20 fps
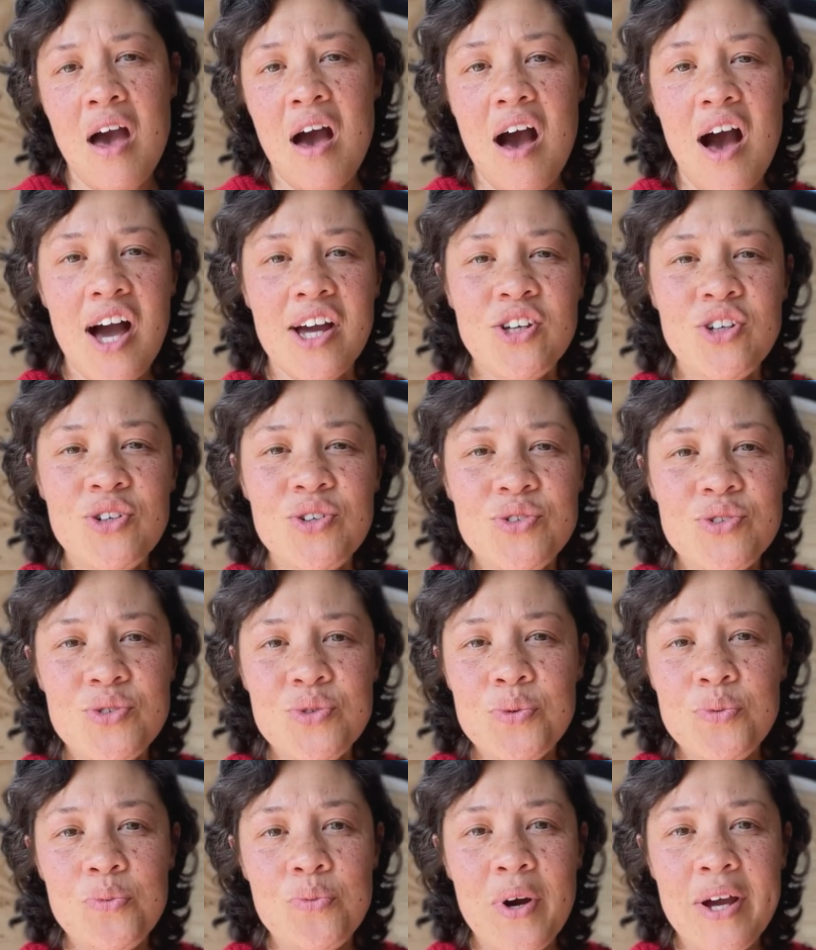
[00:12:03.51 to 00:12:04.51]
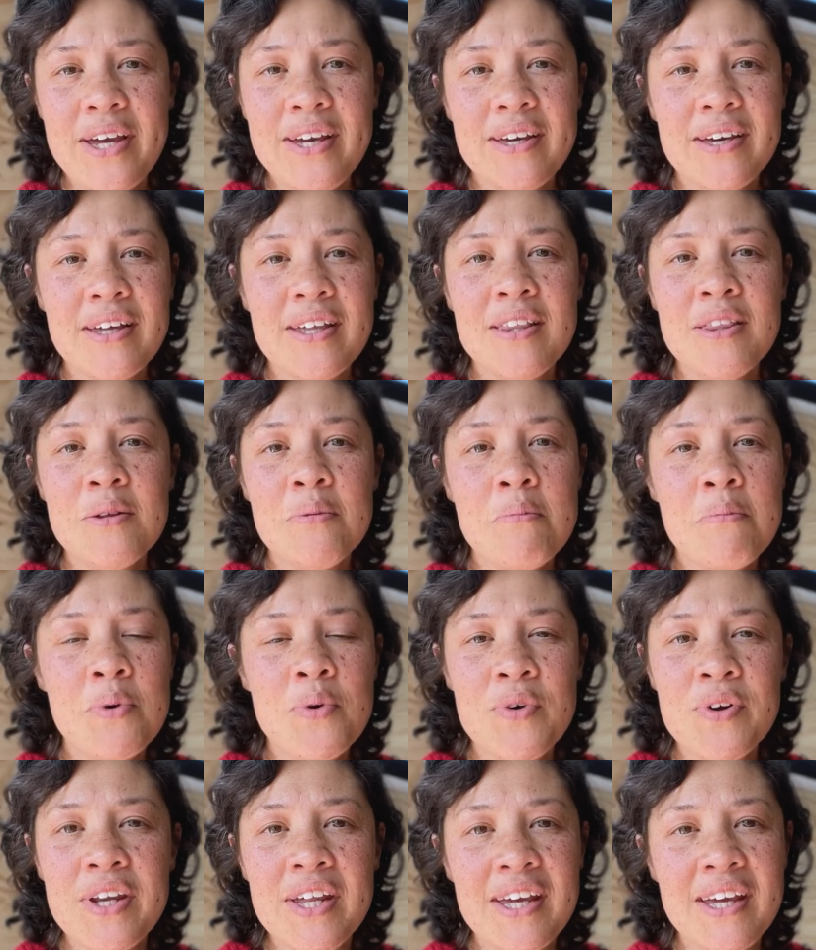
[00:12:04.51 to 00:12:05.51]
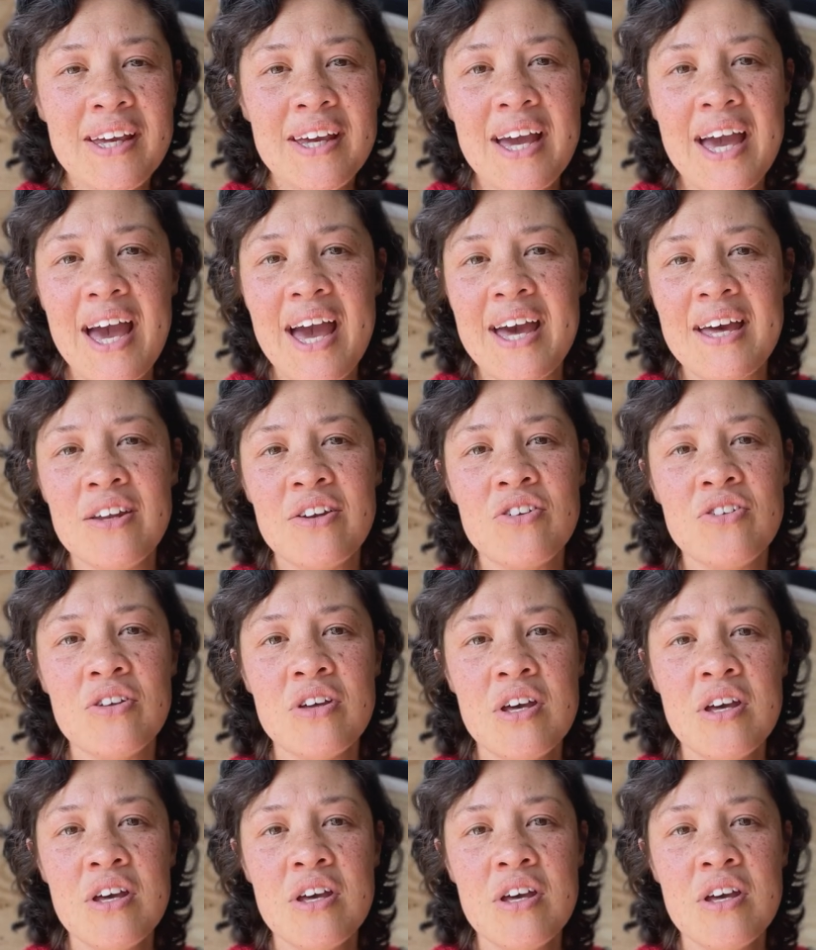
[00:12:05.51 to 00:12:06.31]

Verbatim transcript: I used to wake in the morning and